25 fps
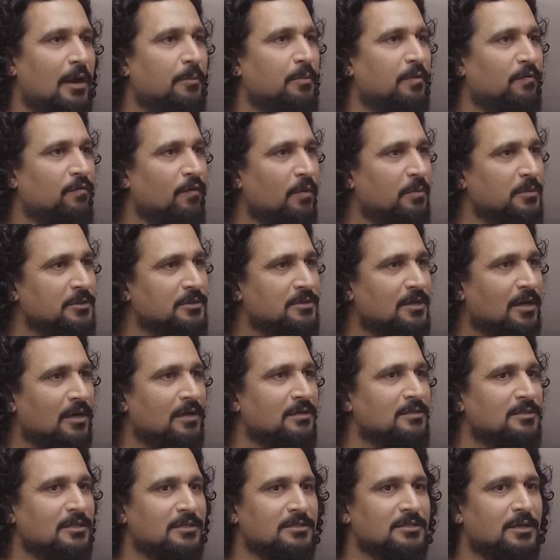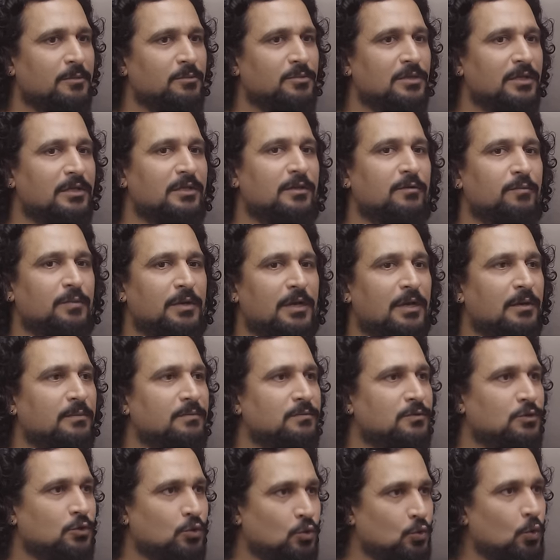high performance cars are something they
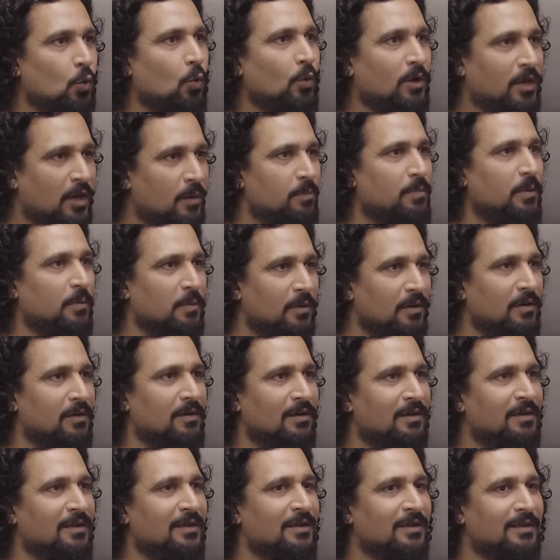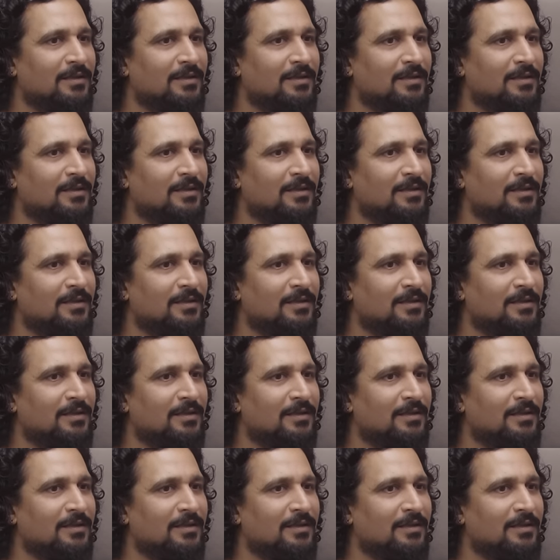become so capable